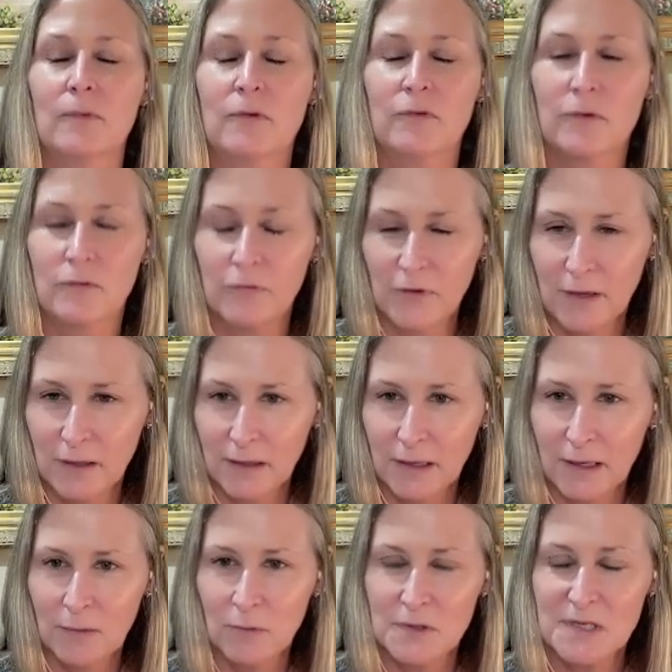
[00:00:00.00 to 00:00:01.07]
feeling and
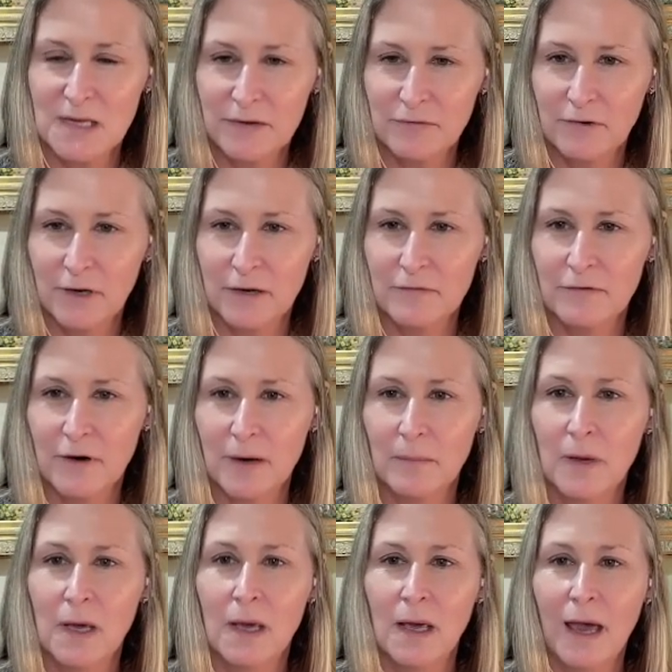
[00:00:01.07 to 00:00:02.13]
we're suffering from,
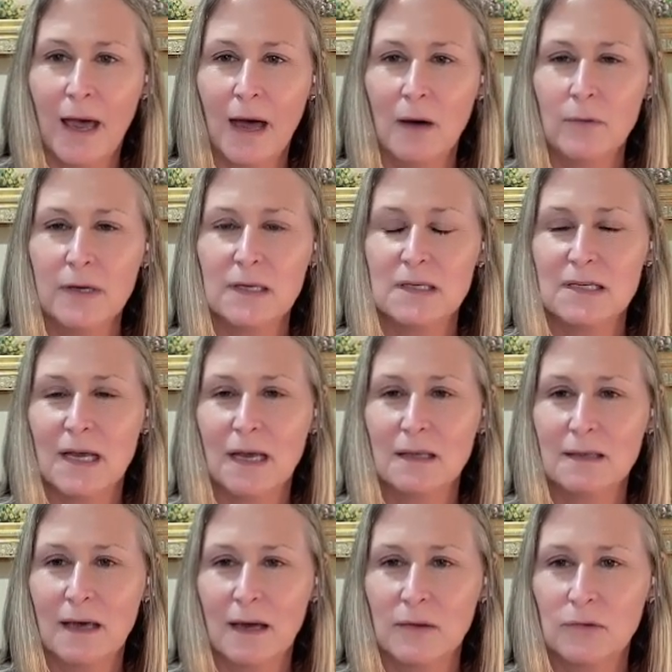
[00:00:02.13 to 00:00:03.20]
how we can take
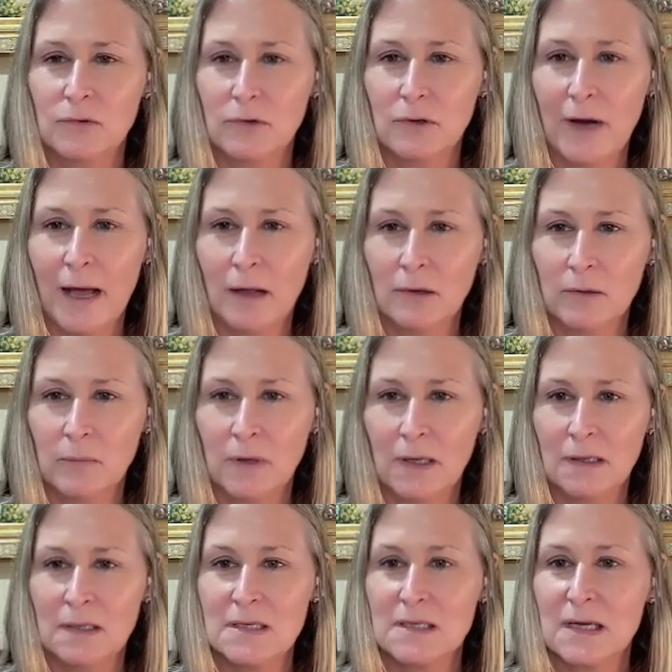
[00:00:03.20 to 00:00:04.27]
that through alchemy. In
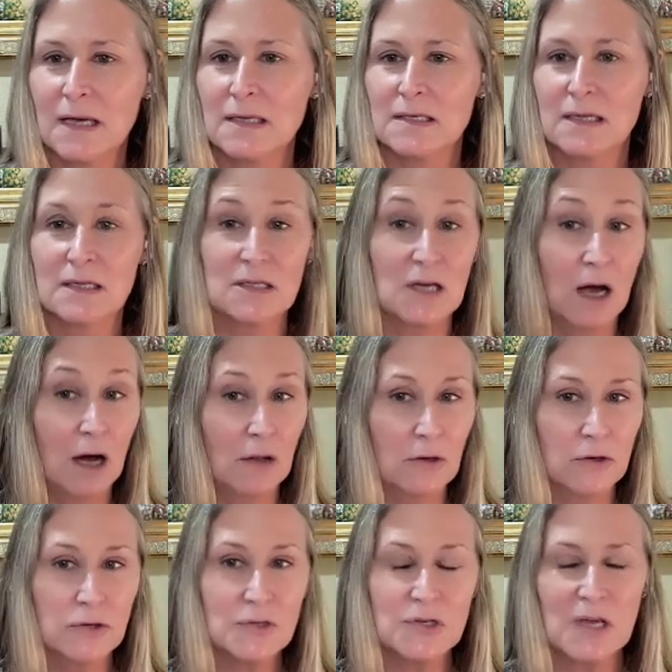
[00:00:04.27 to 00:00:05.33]
this case, it's
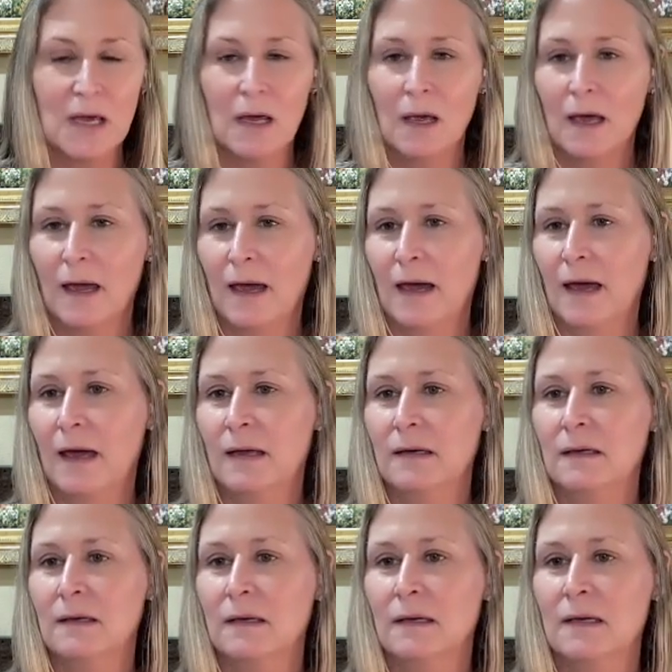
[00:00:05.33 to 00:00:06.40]
colors
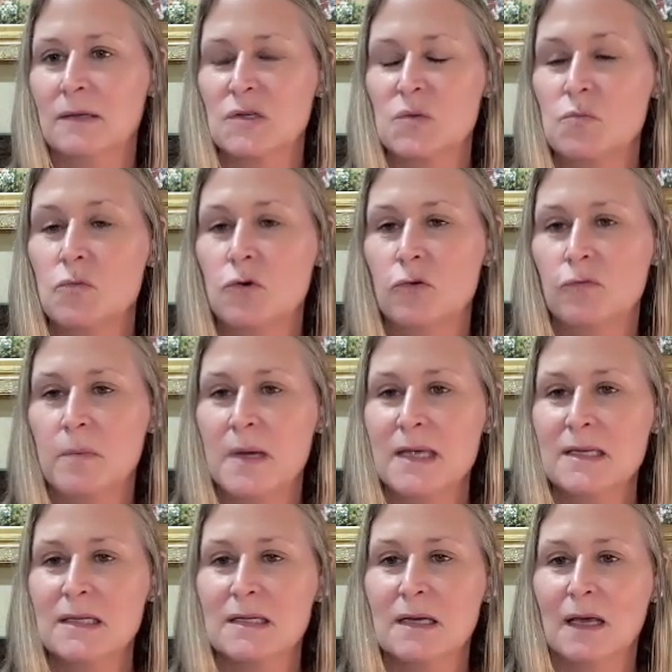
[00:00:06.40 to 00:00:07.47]
and it's
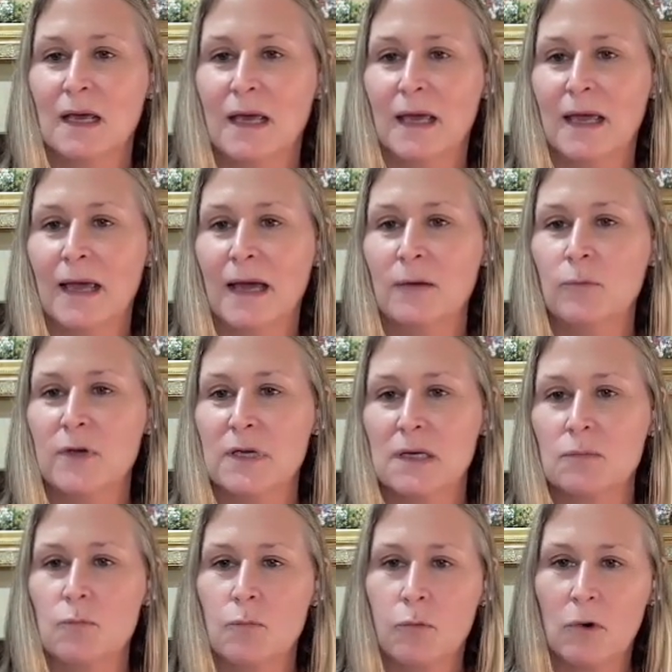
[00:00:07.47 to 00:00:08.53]
movement, and we can
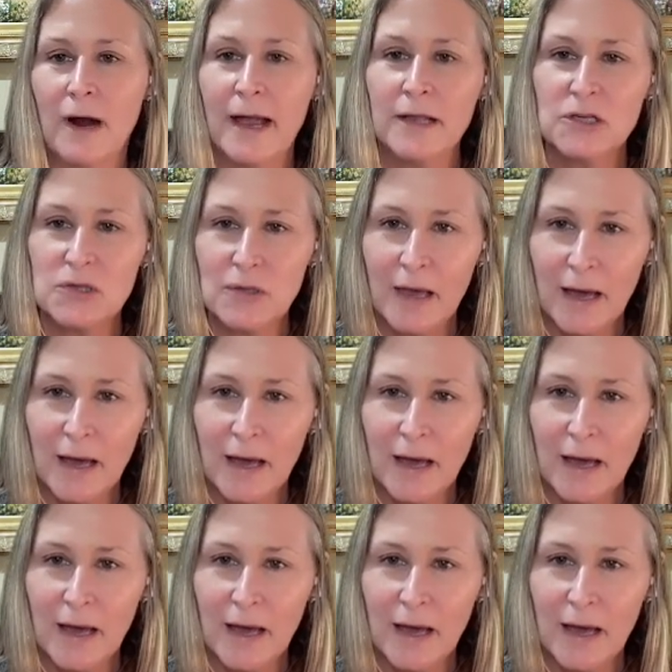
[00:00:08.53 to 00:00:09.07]
branch that